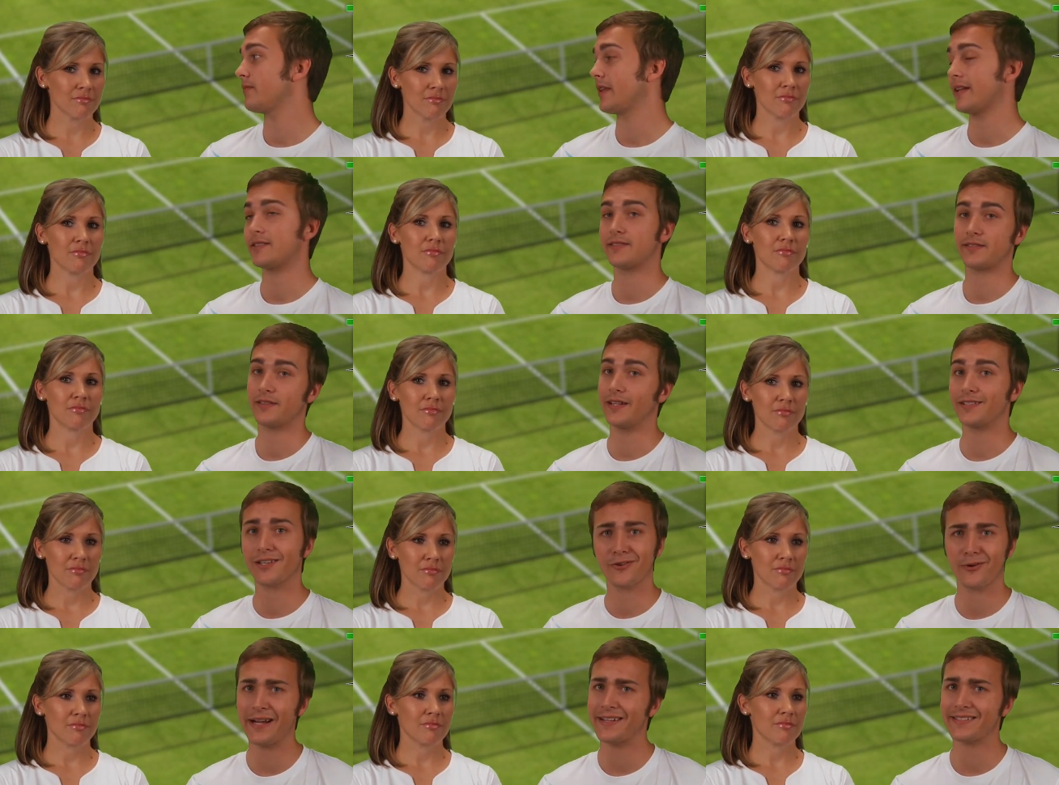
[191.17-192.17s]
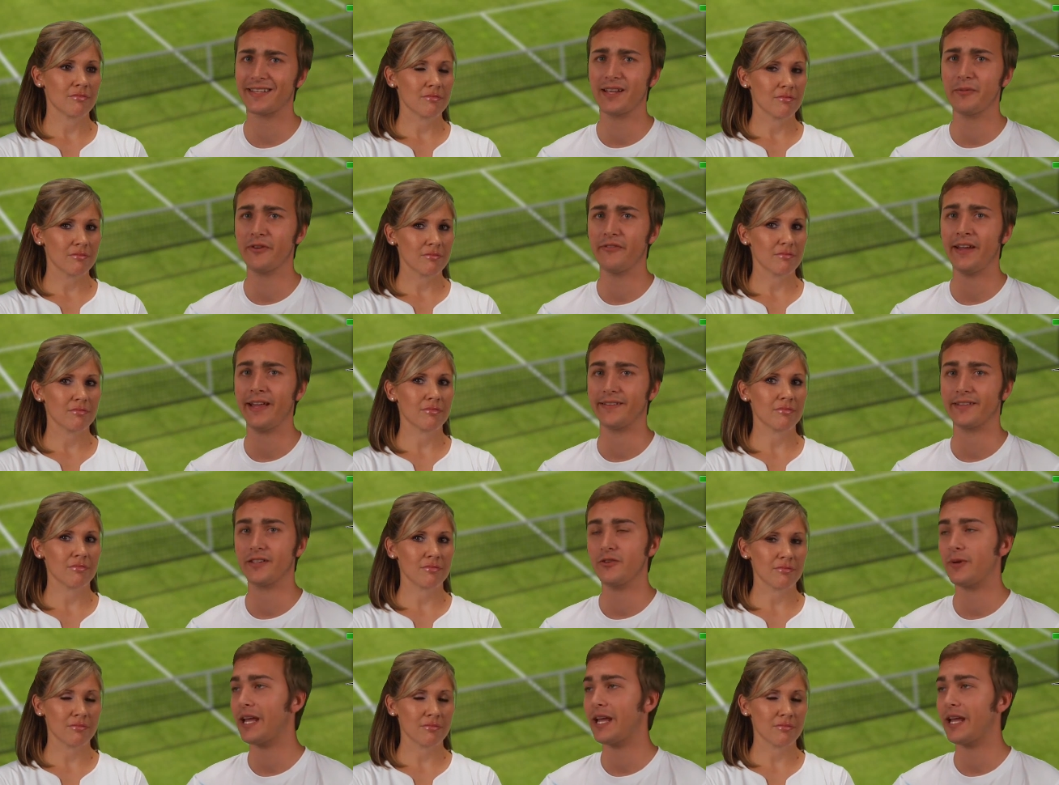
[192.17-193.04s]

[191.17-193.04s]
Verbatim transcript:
Speaker 1: That's it's a Grand Slam event. You